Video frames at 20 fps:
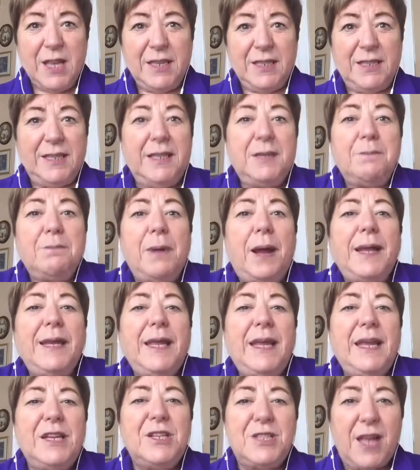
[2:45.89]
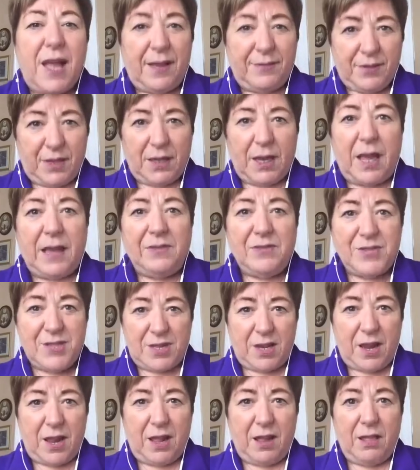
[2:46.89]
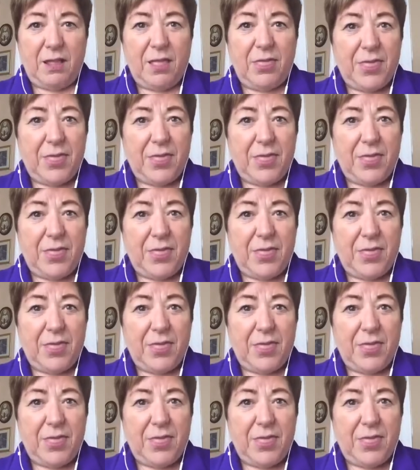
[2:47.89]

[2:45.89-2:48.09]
You need money to have the lifestyle